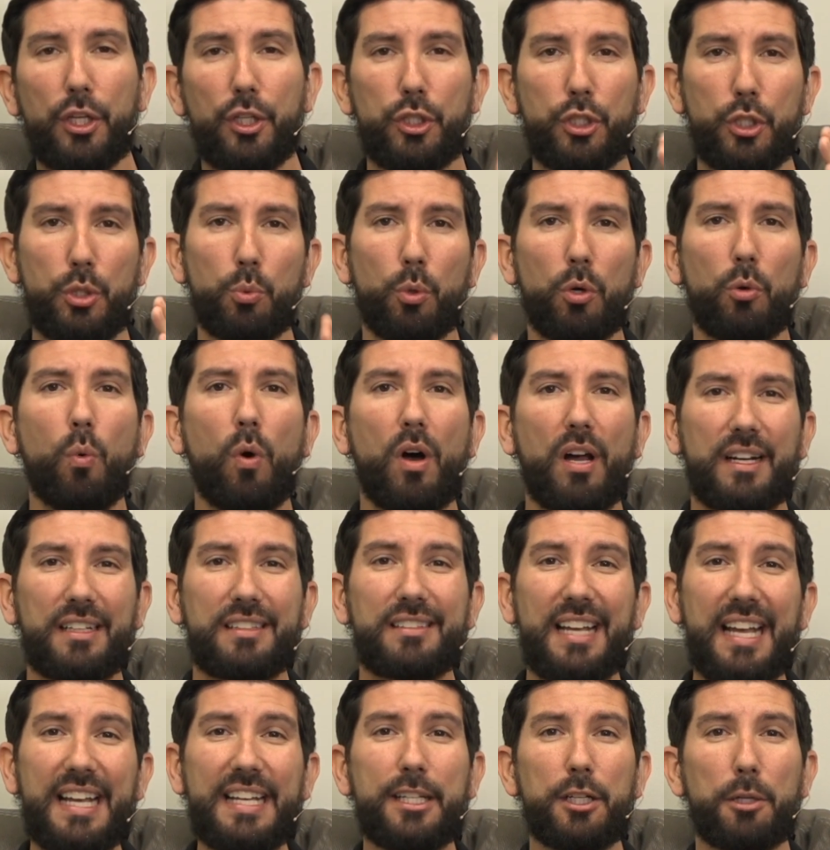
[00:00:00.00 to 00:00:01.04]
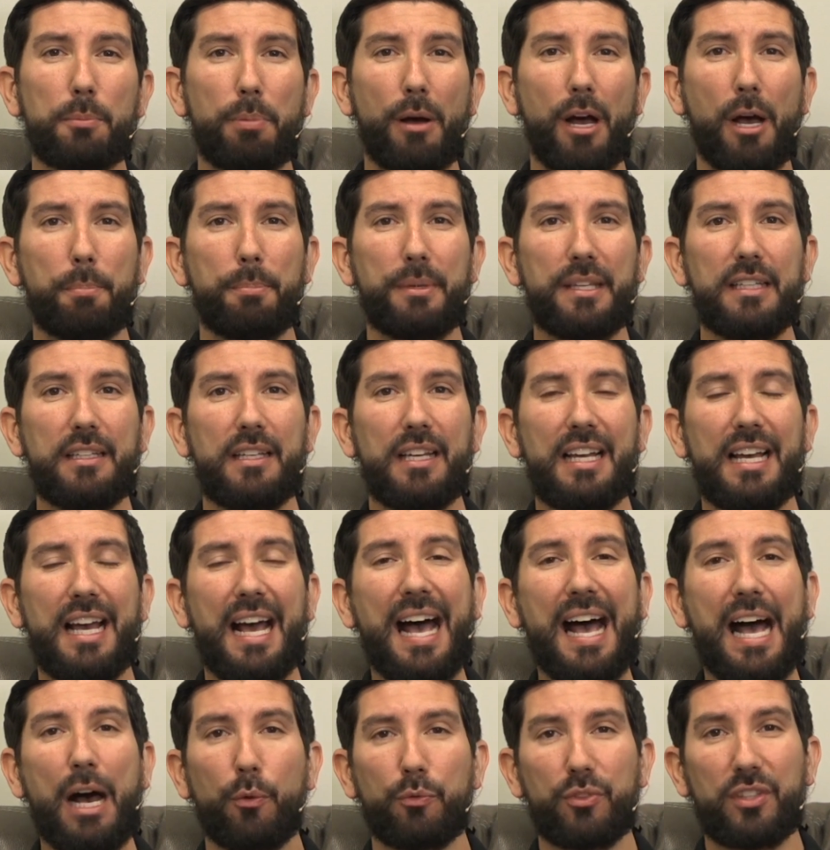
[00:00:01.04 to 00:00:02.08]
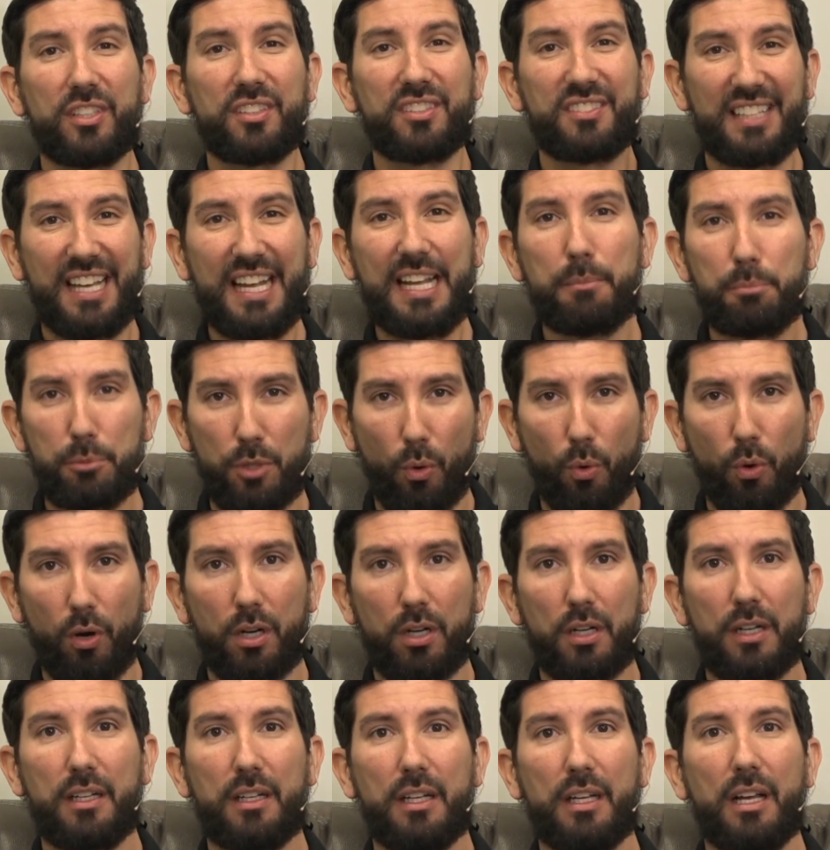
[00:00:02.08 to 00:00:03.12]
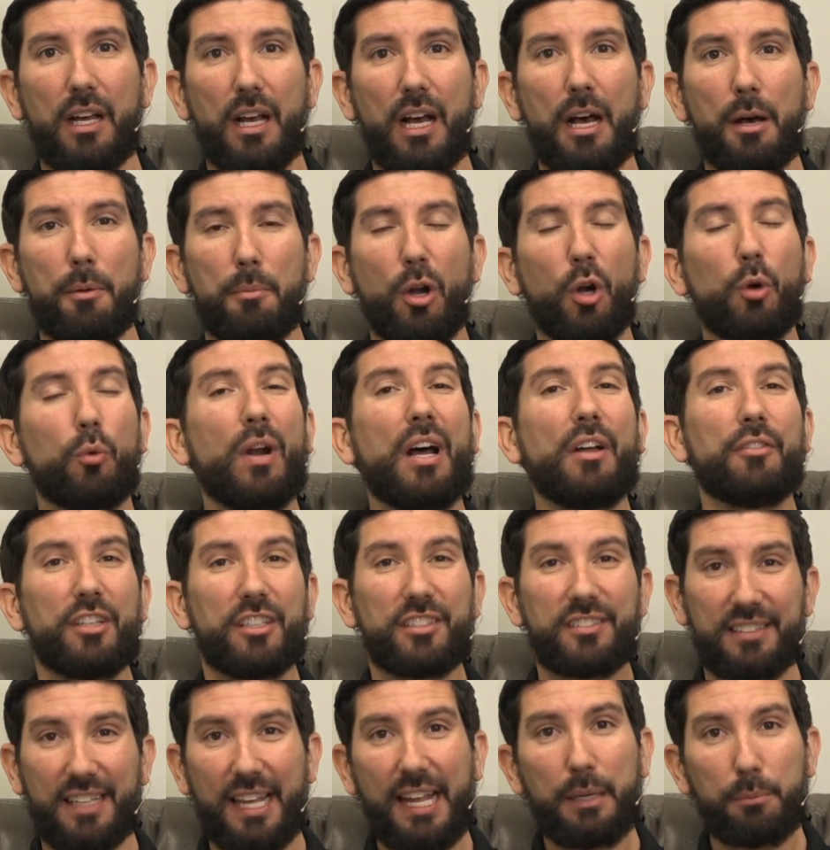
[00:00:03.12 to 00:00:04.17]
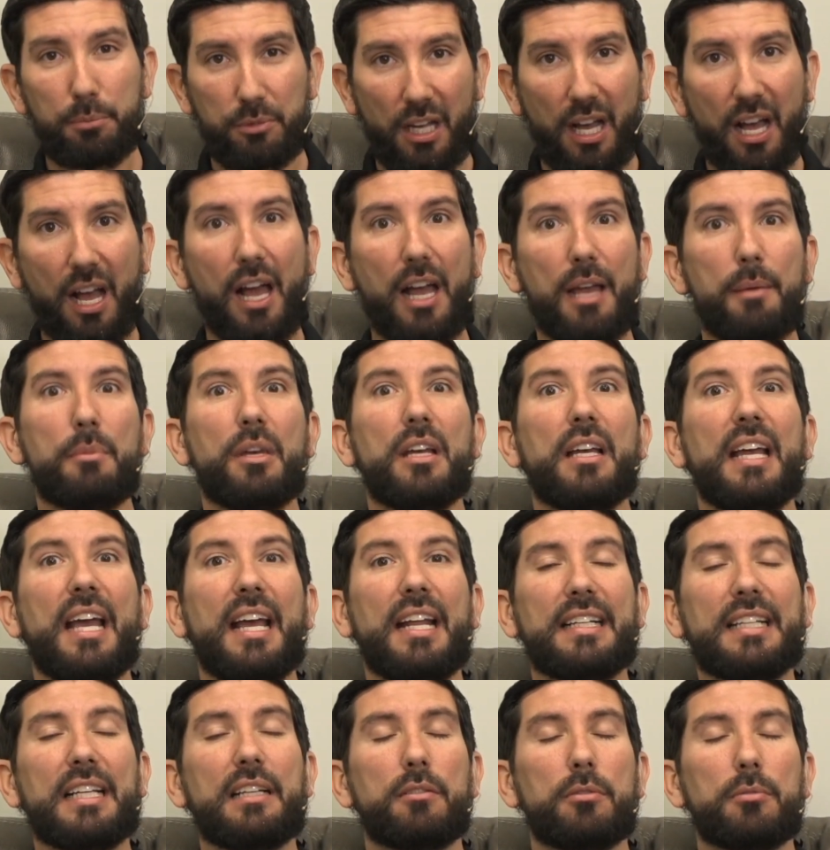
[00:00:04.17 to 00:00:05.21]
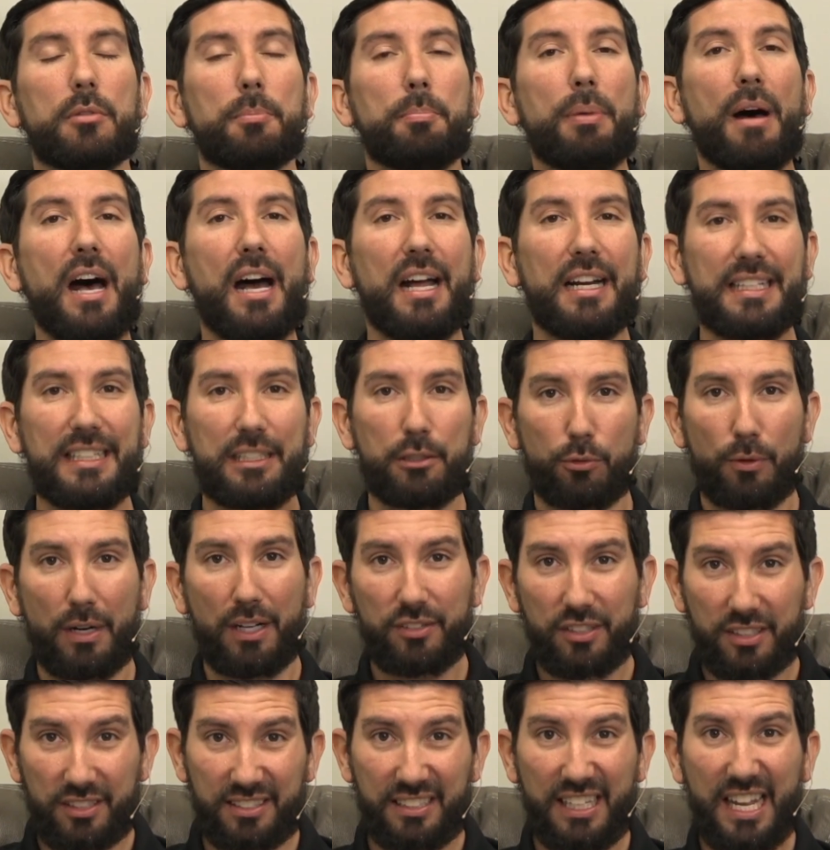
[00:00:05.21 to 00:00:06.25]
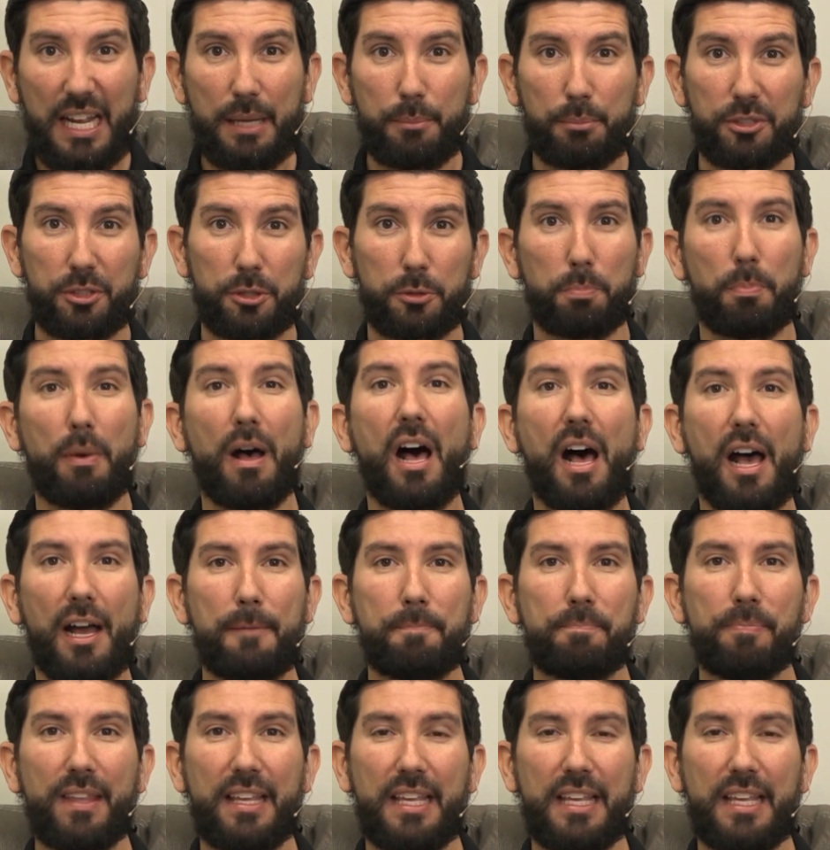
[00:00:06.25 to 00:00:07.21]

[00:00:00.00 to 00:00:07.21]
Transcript: You will want to take your puppy out the same door around the same time and get them to potty in around the same spot.